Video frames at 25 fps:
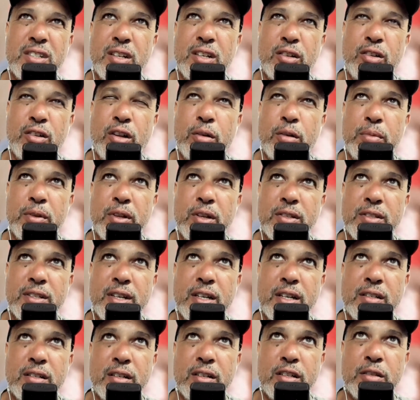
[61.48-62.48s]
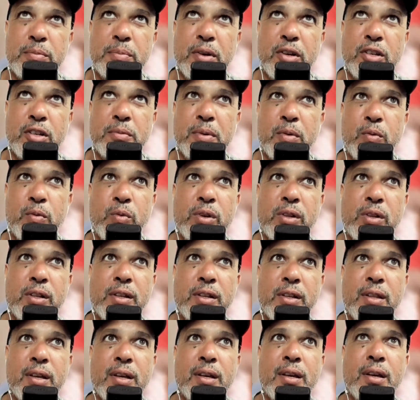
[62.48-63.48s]
the globalization, I suppose, but really
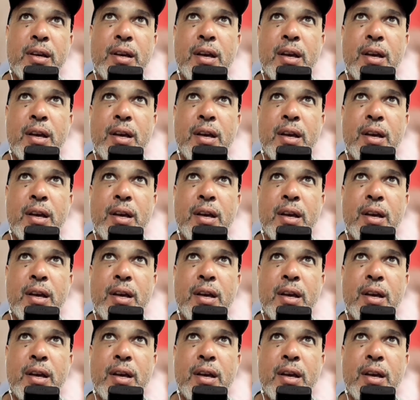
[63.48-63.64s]
the